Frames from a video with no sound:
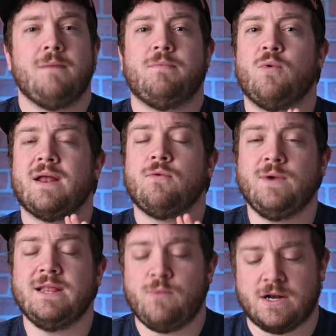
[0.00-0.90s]
But what I
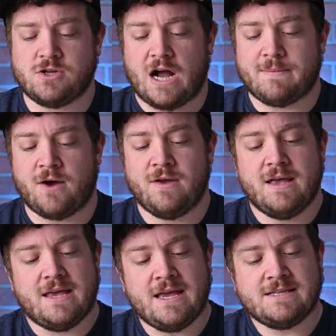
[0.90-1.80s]
really want to talk about
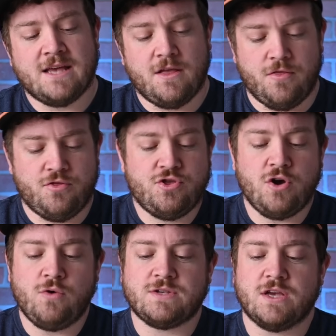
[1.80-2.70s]
is
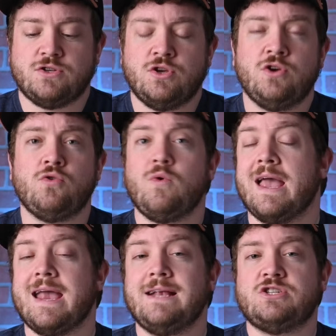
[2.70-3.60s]
those two
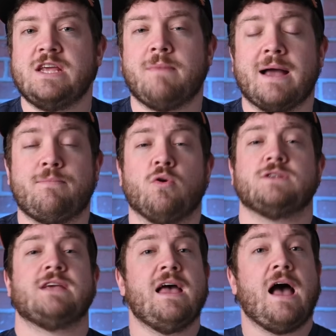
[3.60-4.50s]
HDMI ports.